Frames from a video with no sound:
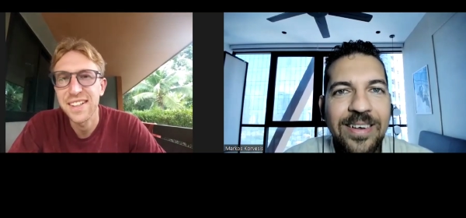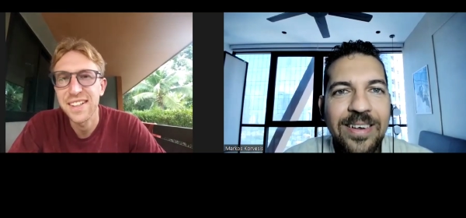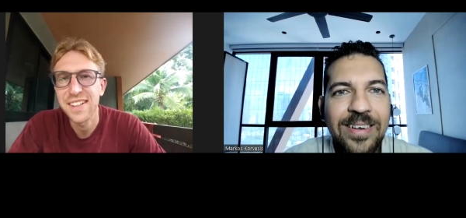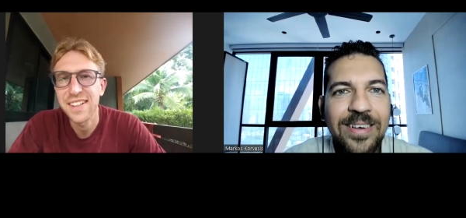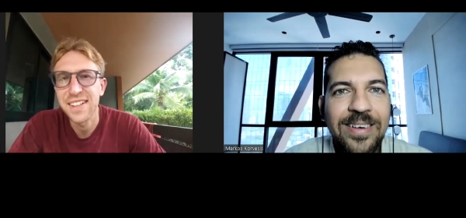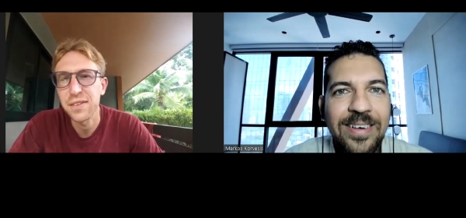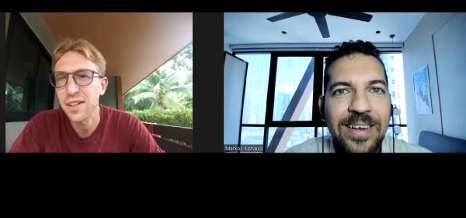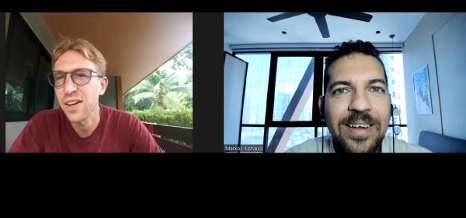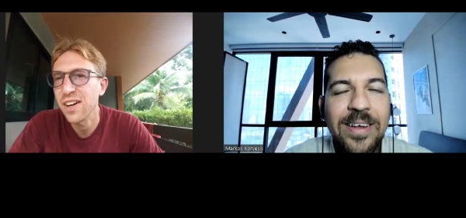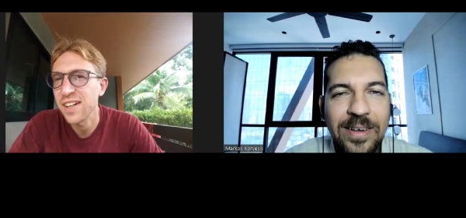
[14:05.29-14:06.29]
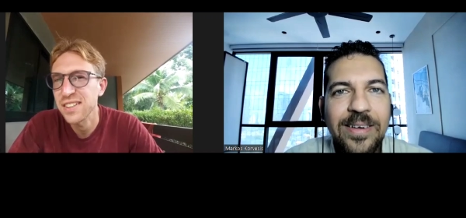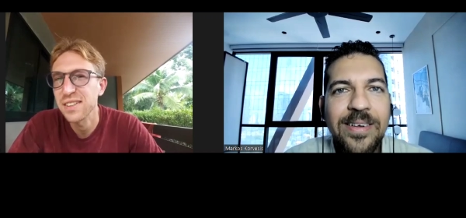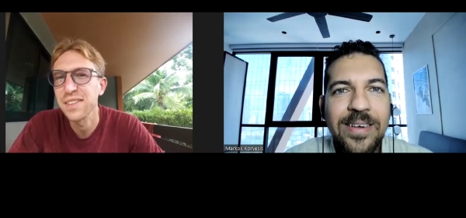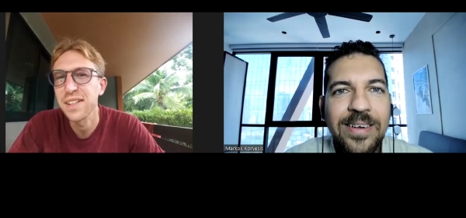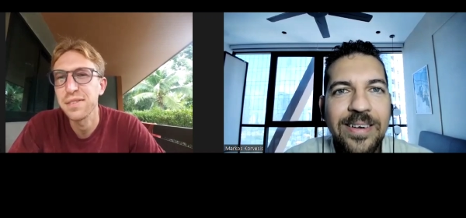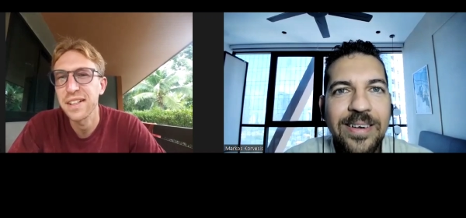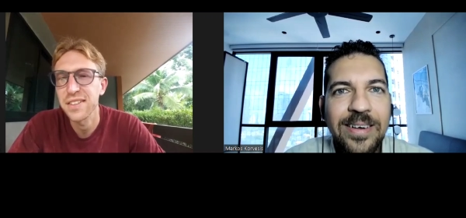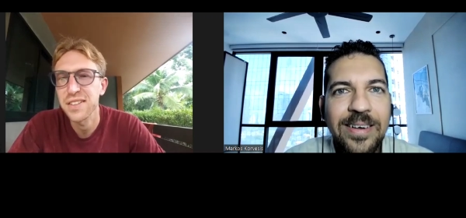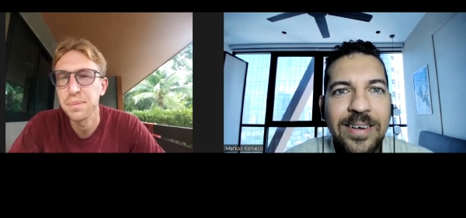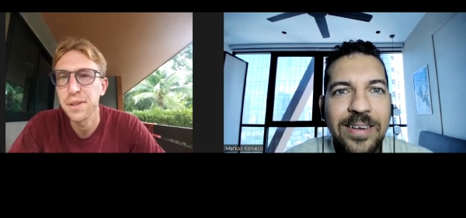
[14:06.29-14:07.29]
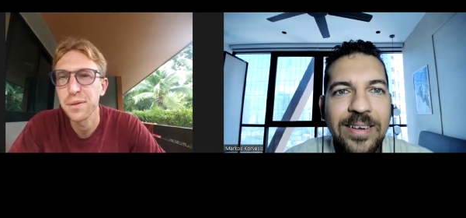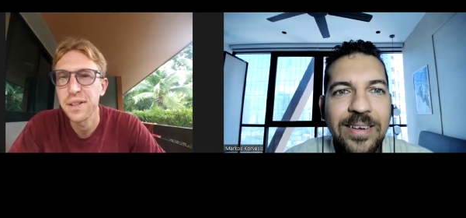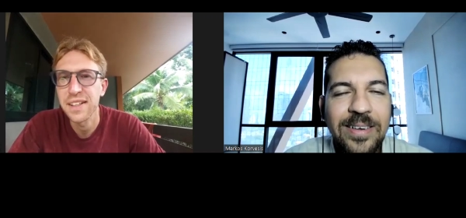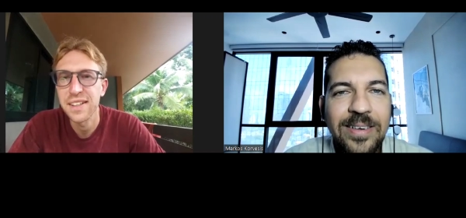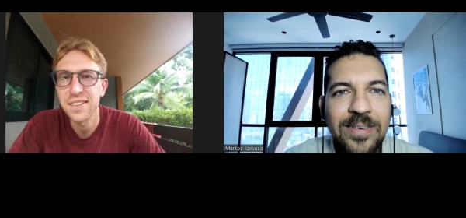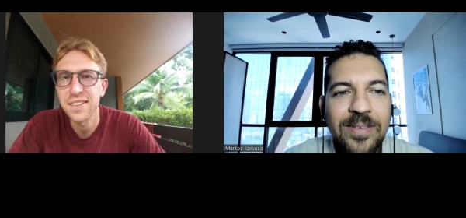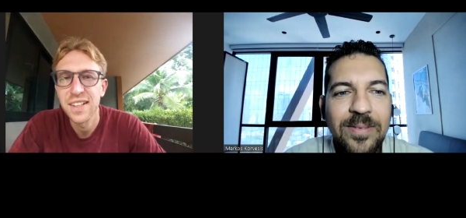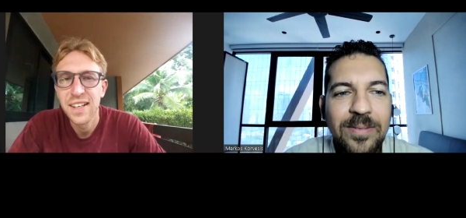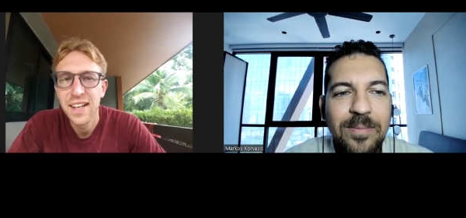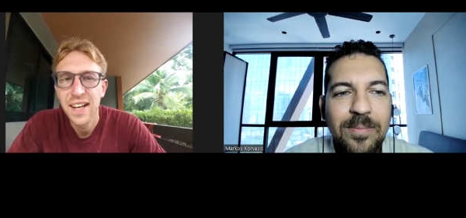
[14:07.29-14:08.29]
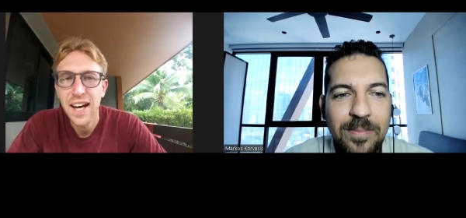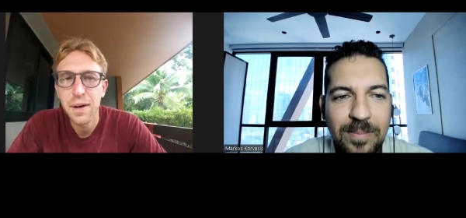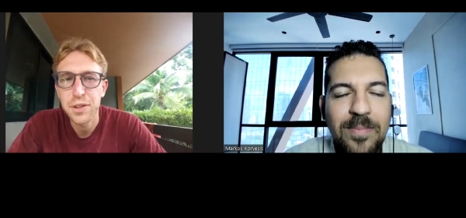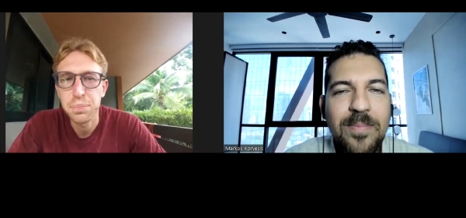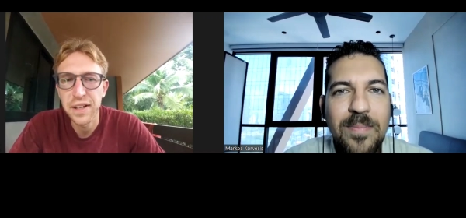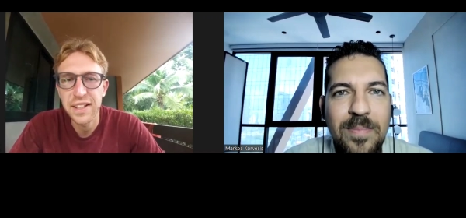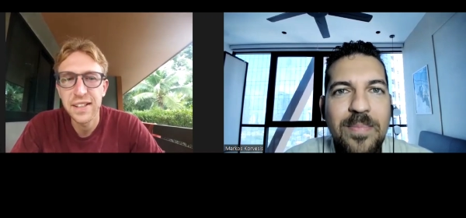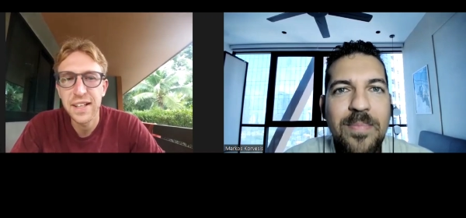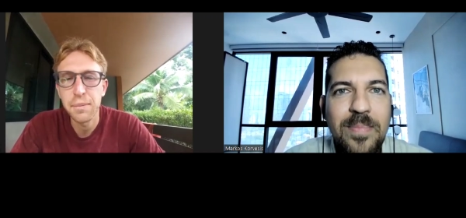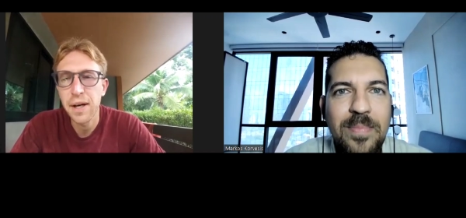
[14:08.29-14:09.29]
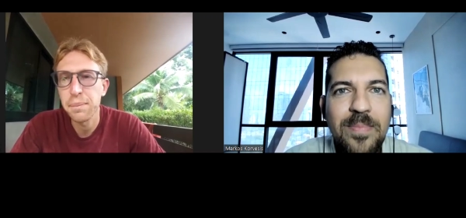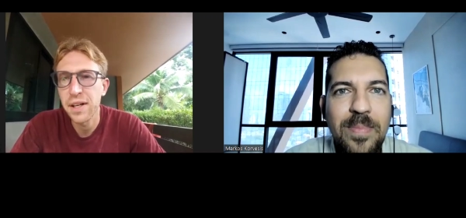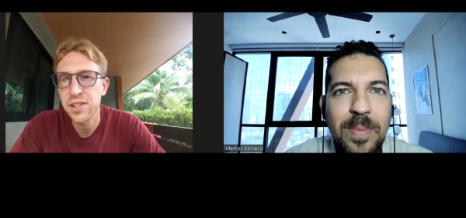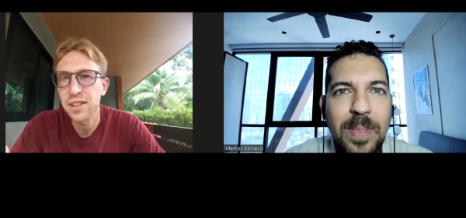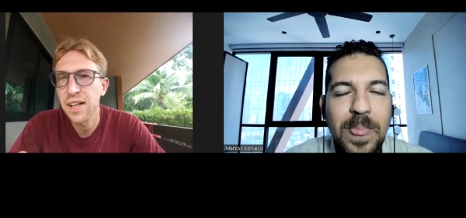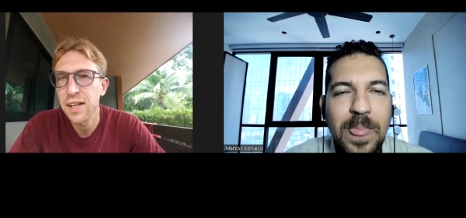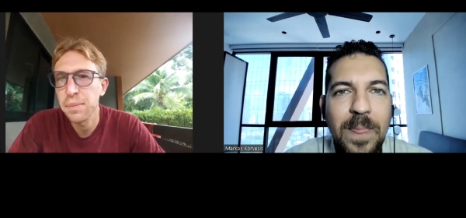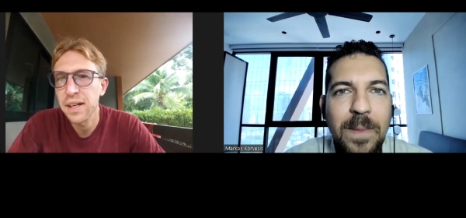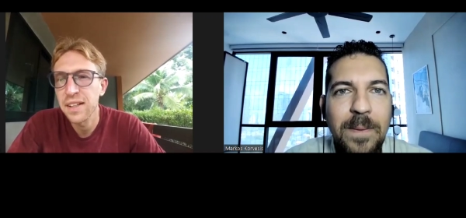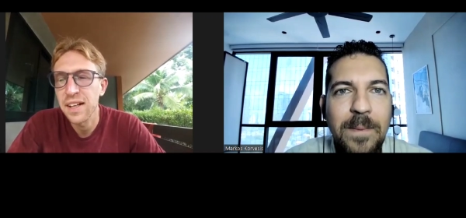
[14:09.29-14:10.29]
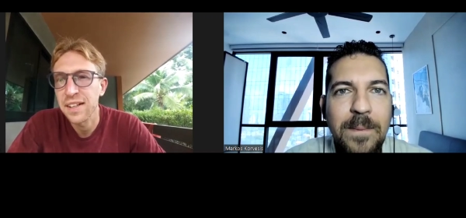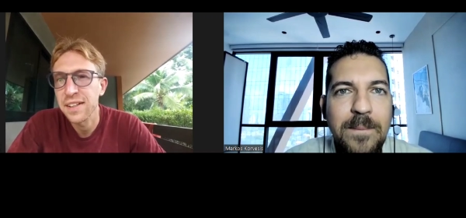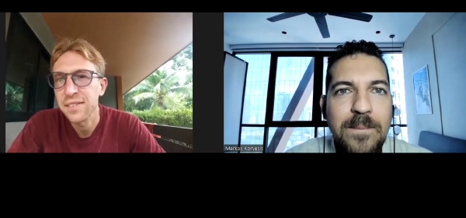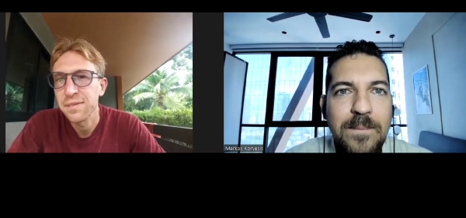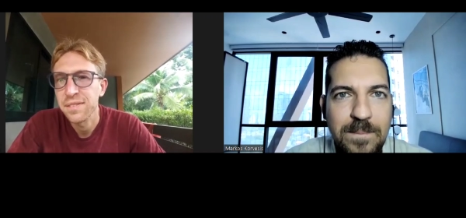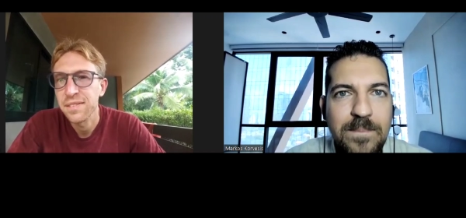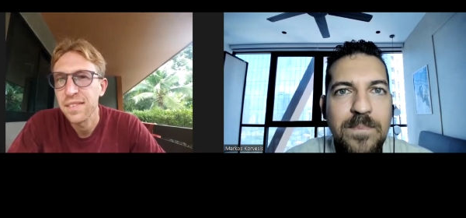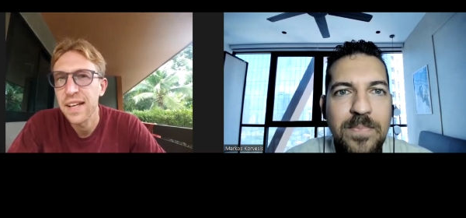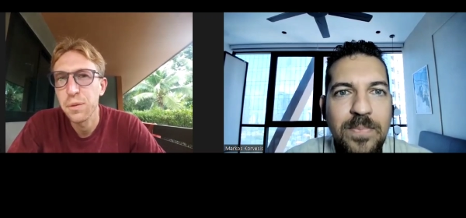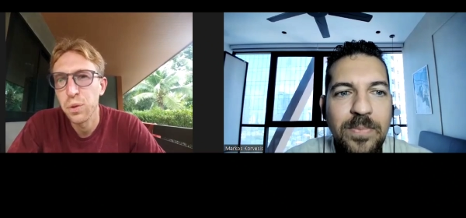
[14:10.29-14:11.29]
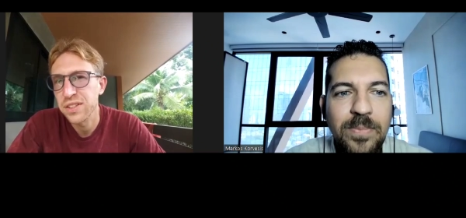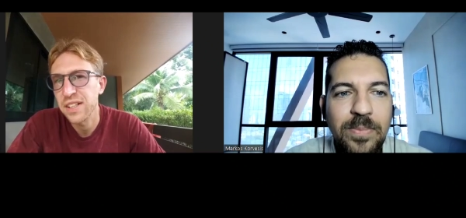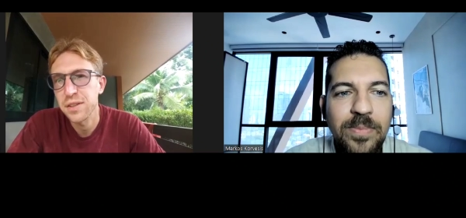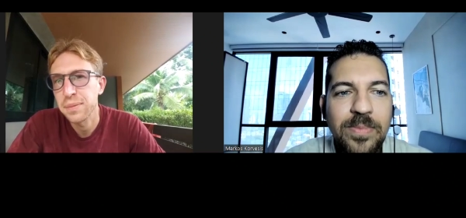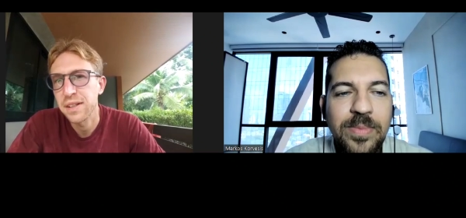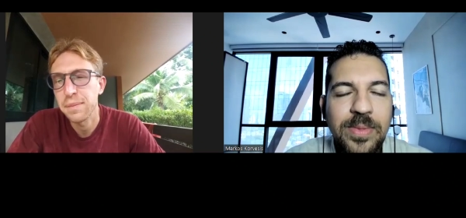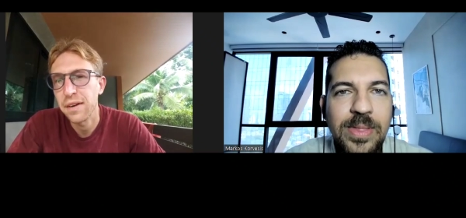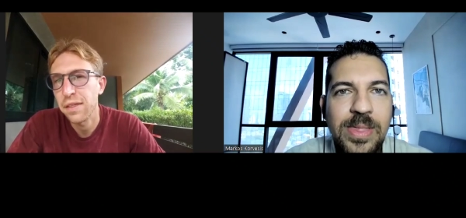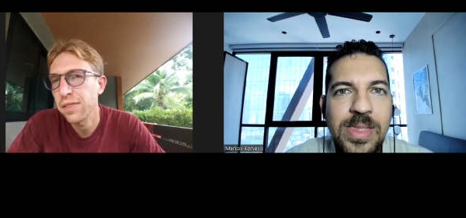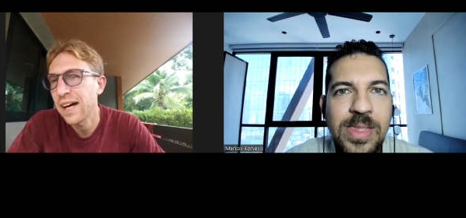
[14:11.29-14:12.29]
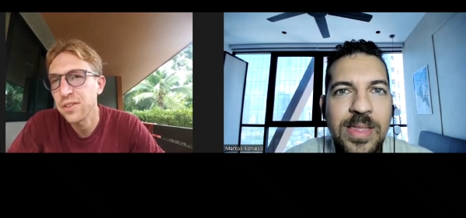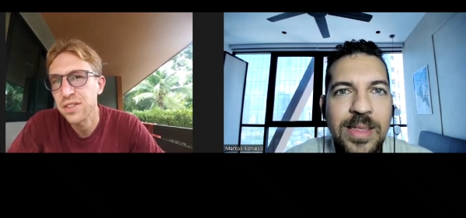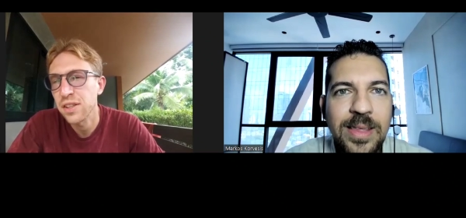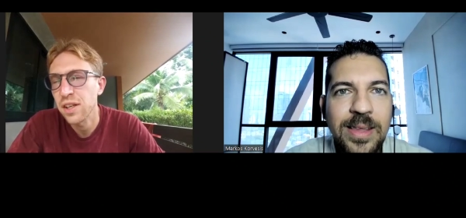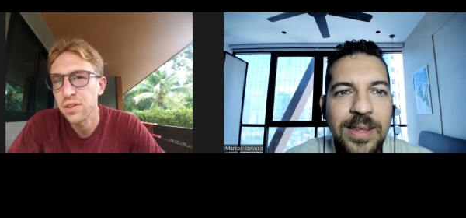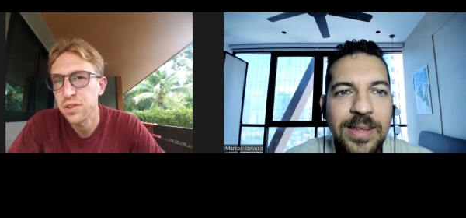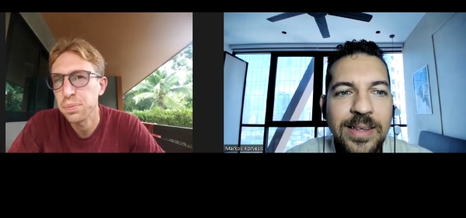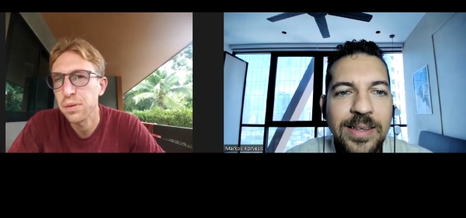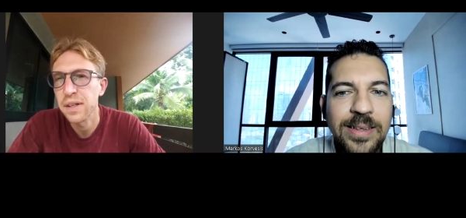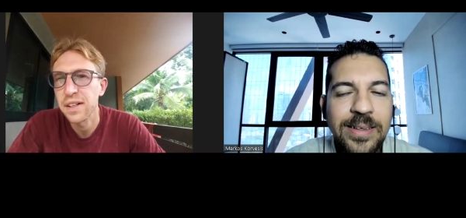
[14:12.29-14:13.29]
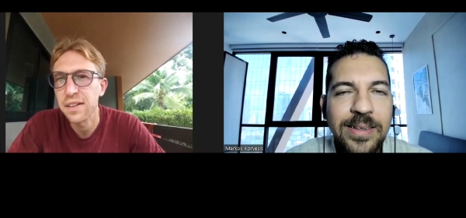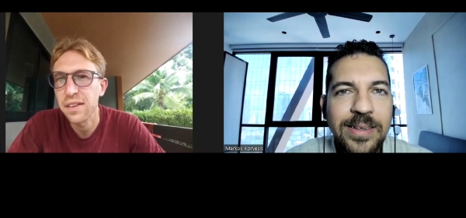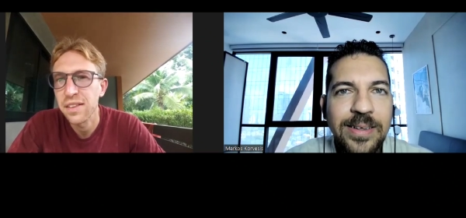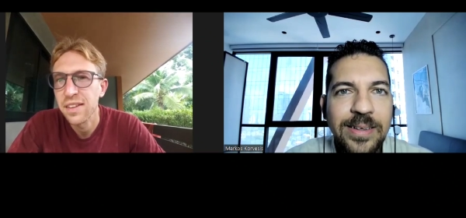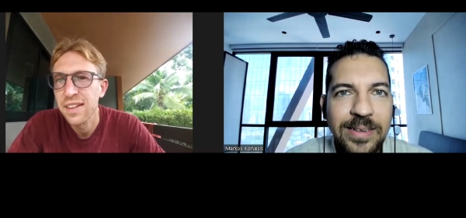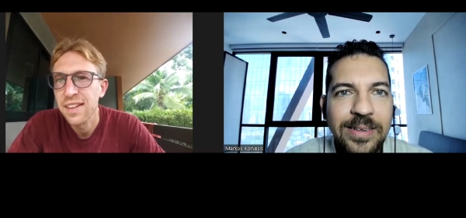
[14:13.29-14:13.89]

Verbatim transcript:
Speaker 1: Uh, it's just about the cost of living in Samui, and I was breaking down my budget line by line, and it worked out to be about a thousand dollars per month